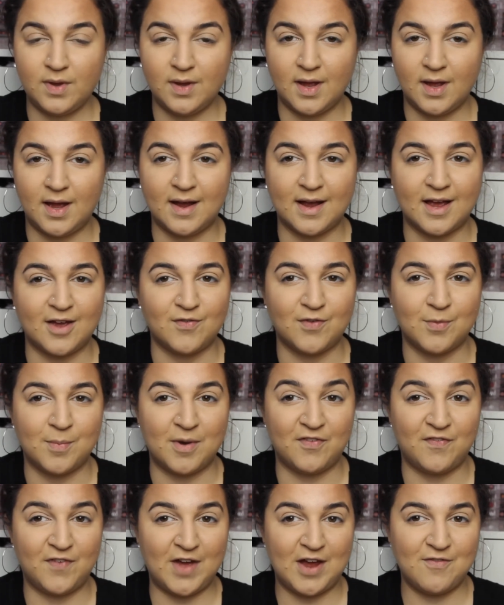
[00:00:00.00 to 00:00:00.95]
Okay, for
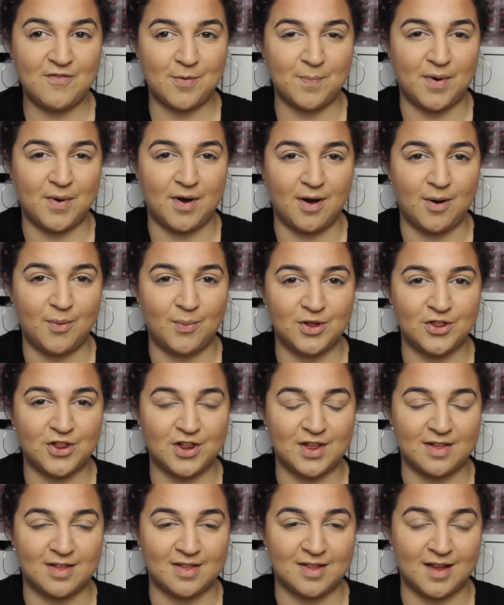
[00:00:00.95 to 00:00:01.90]
my favourite part,
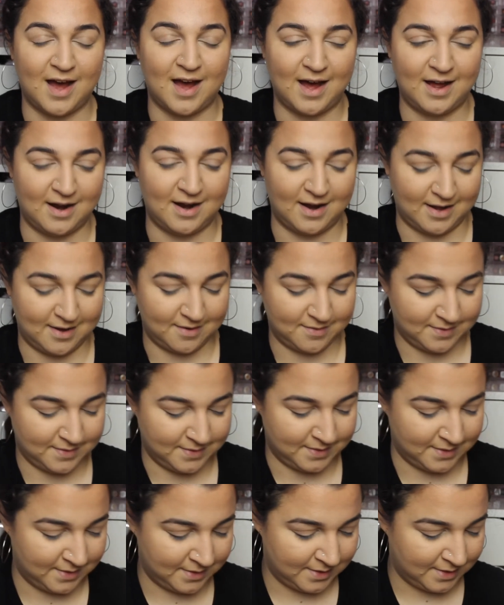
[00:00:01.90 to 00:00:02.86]
which is the highlight.
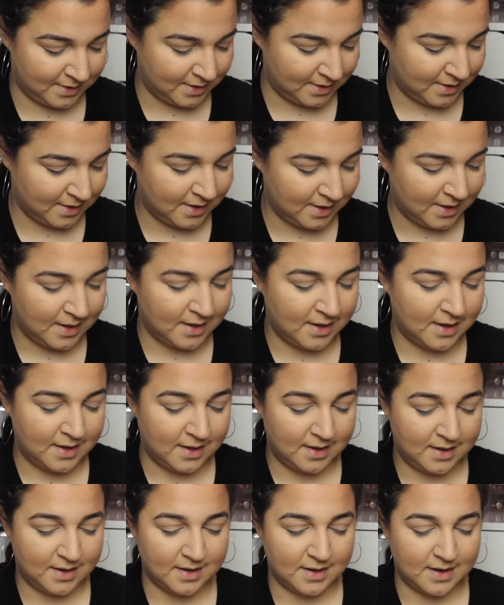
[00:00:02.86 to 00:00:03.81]

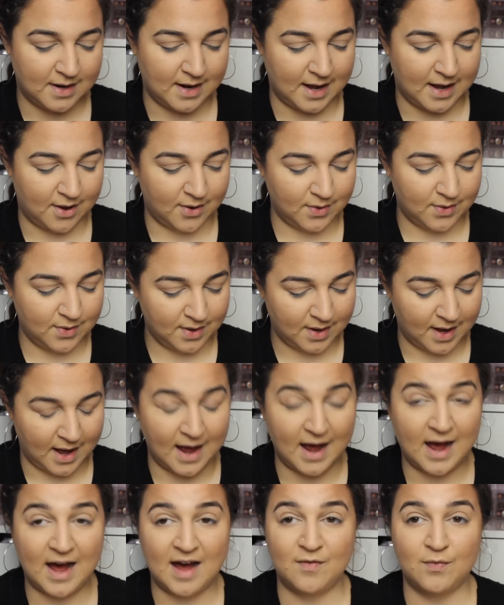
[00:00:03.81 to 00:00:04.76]
Now,
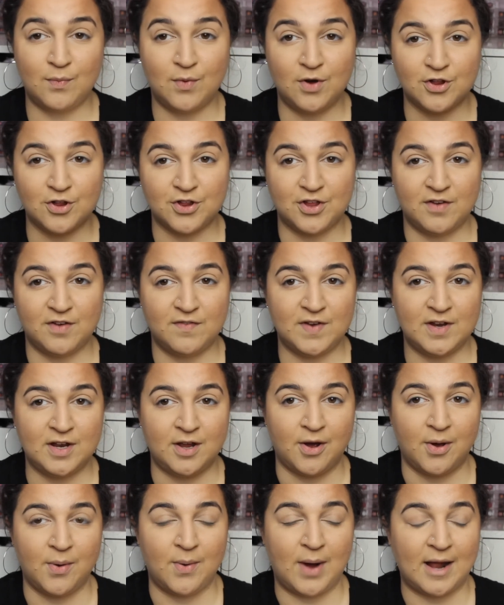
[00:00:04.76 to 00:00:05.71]
I have watched her
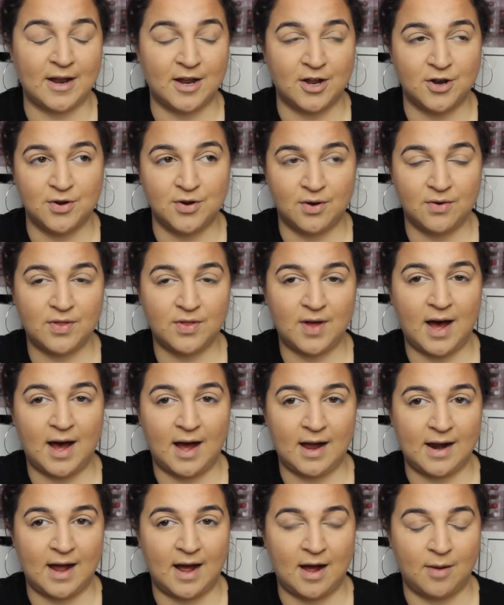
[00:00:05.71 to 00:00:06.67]
video and I know the
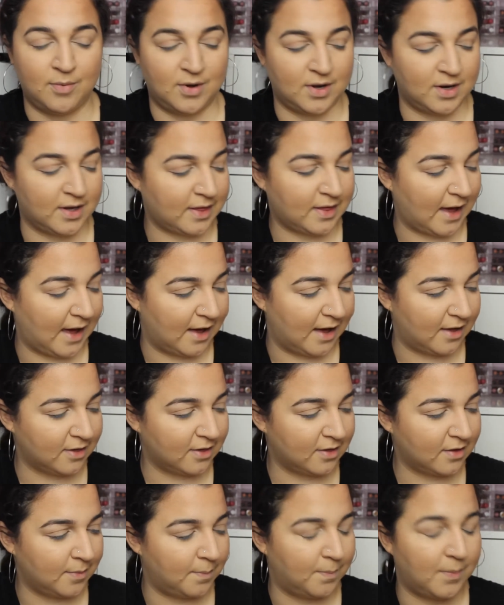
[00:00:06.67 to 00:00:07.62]
highlight I'm going to
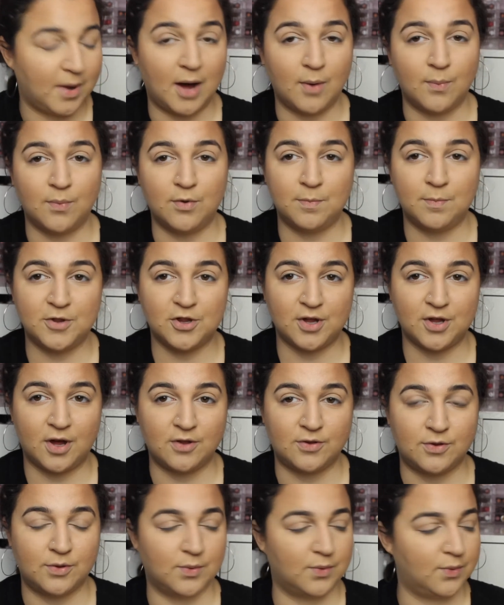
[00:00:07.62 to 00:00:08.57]
test, but I will be
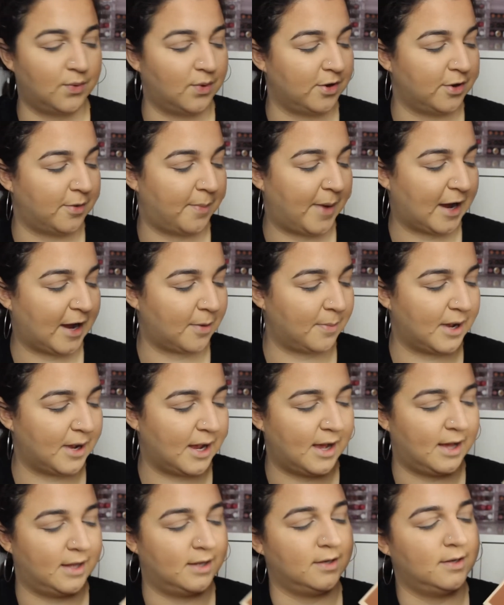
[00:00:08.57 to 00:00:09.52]
showing you all on the back of my
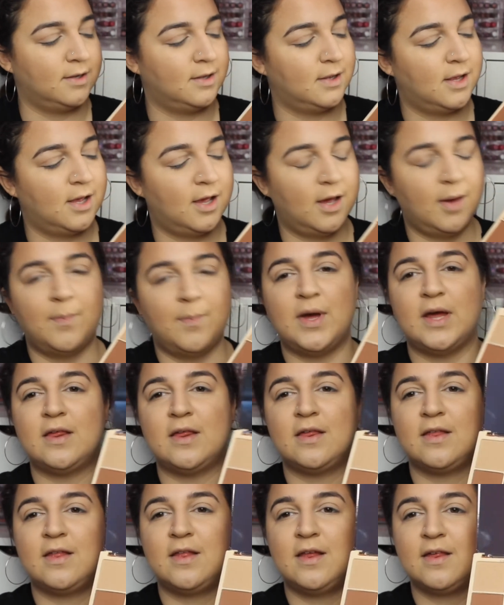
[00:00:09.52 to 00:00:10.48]
hand. But
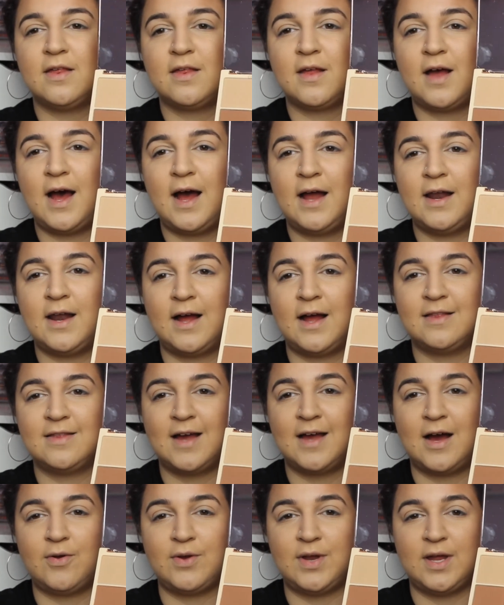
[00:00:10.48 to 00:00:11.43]
is this highlight
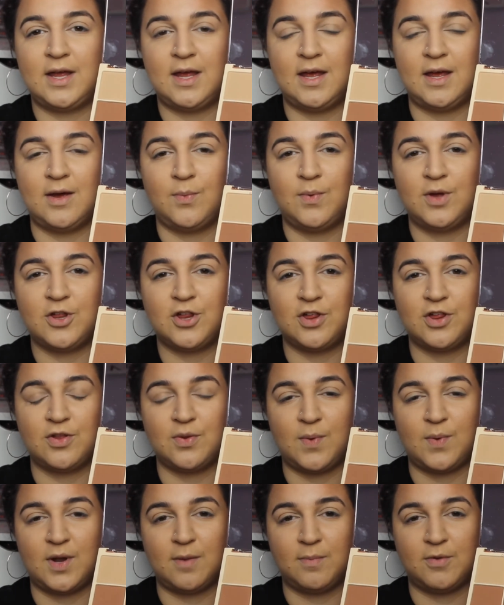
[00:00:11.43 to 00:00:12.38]
down here, which is
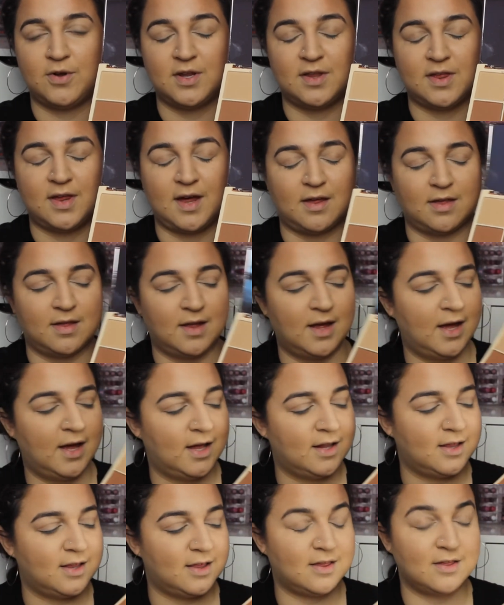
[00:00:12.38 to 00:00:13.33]
the one I'm going to test.
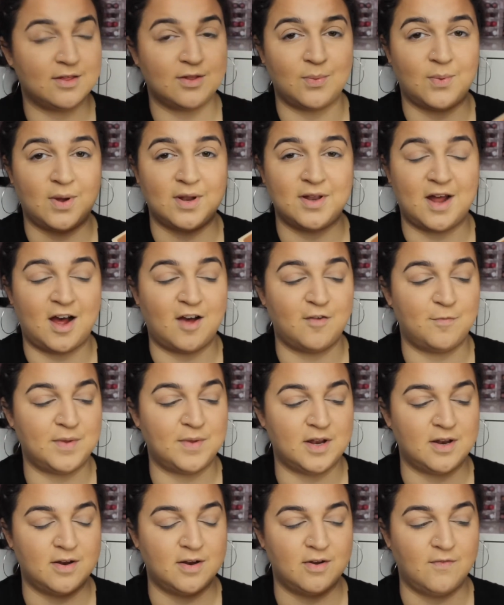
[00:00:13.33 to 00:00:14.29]
This is the one that I've
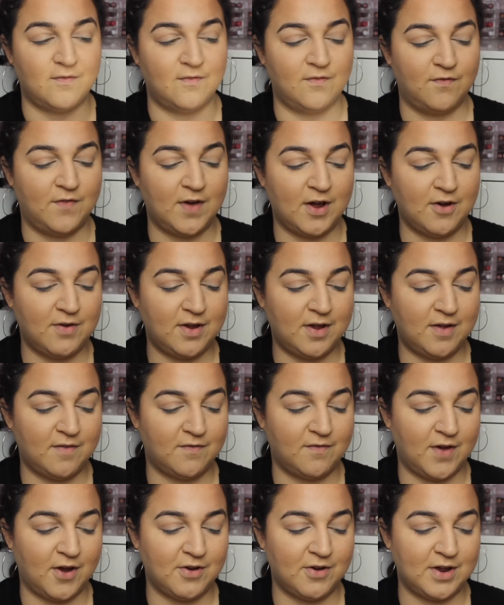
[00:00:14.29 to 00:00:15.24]
been very,
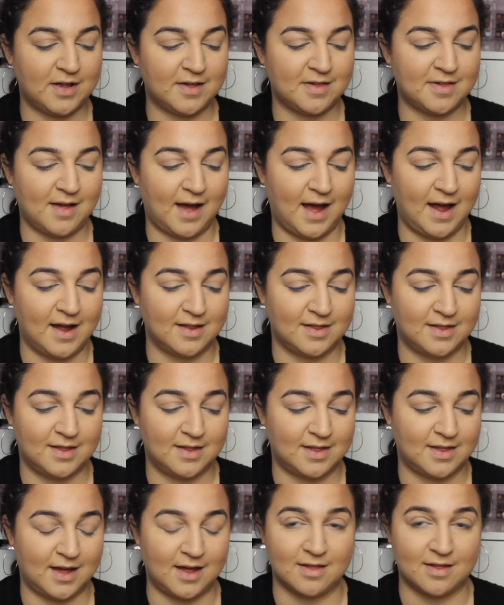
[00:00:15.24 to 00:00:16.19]
very excited
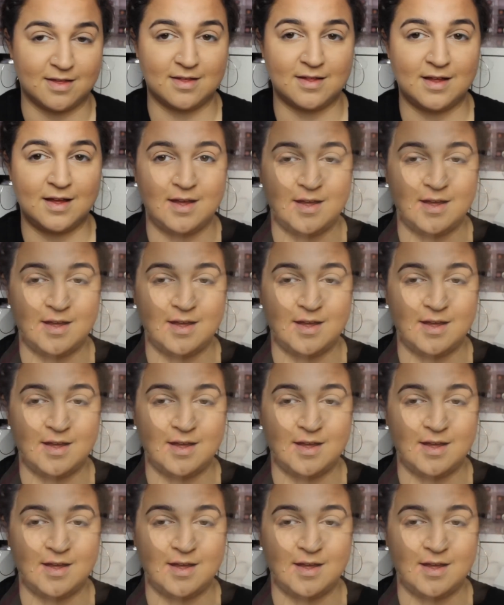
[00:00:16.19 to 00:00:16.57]
to test.